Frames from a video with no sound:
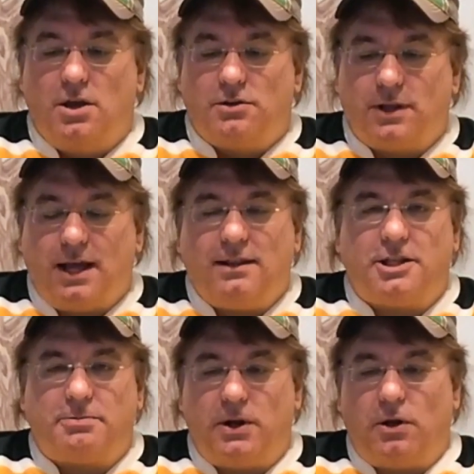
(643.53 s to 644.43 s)
So that
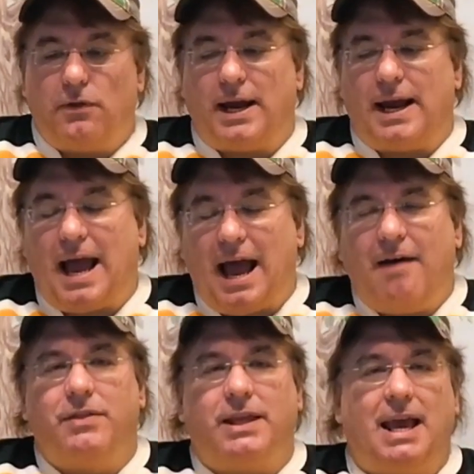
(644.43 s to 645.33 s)
lets me know that I
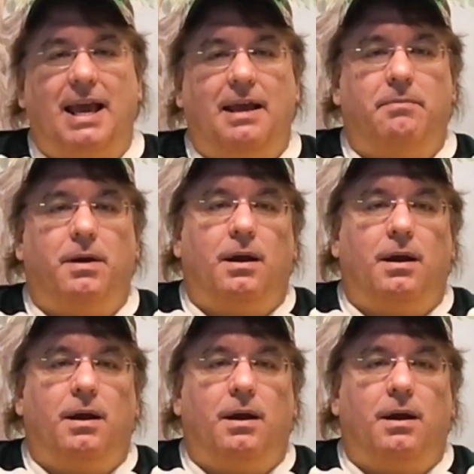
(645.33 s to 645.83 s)
have the game,